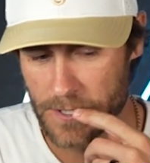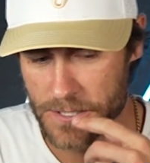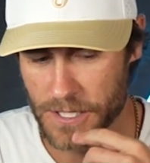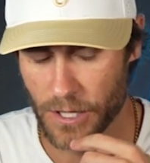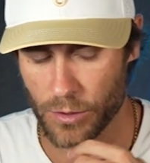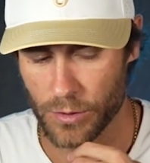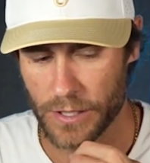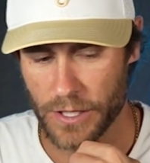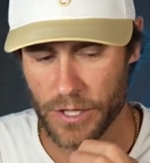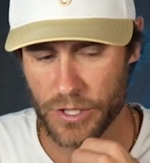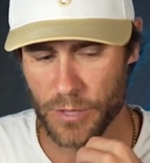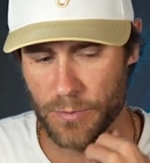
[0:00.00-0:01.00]
So
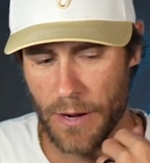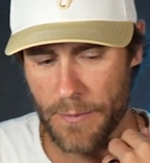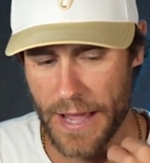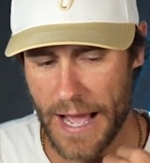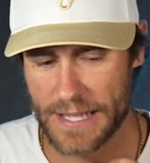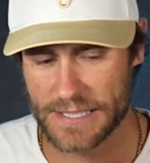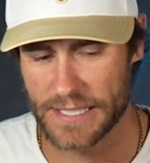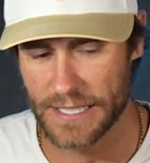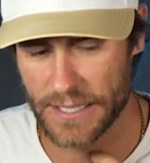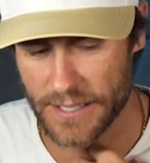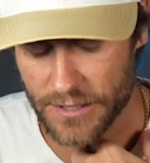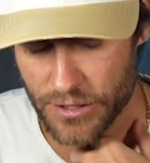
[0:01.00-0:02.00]
you're probably
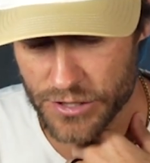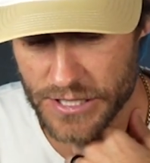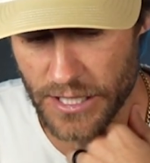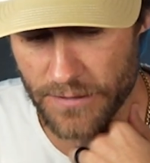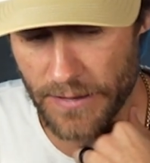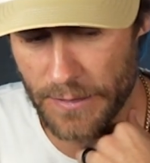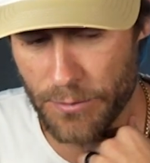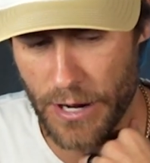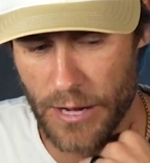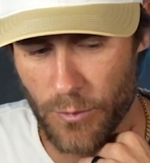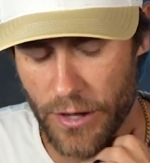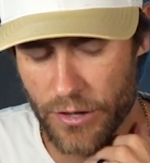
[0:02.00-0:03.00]
asking yourself, like,
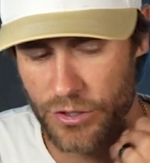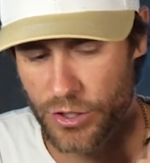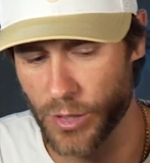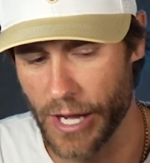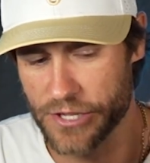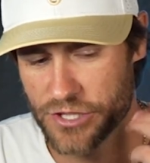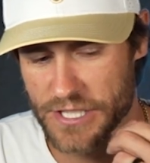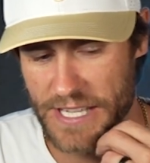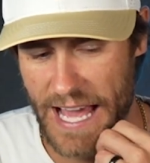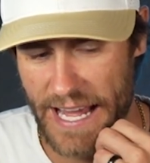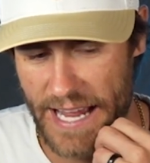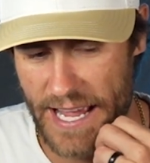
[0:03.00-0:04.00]
Brad, why don't you guys just
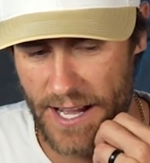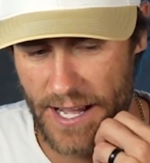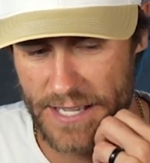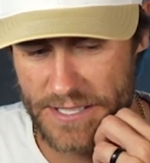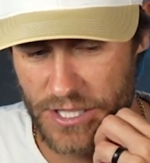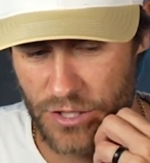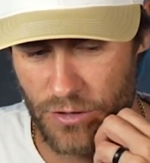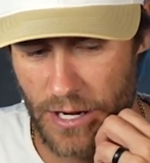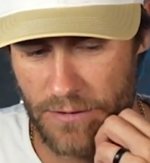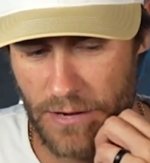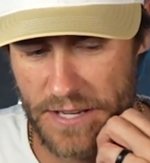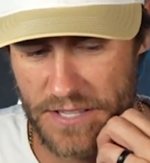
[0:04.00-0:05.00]
add AI to
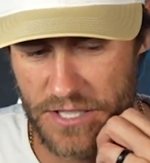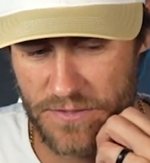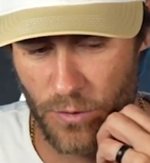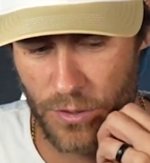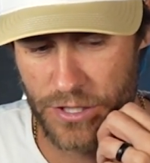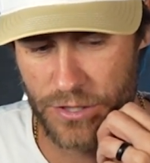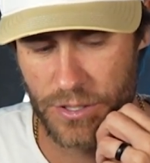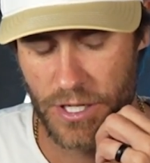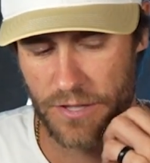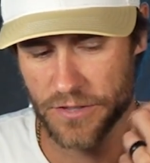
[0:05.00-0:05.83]
write these for you?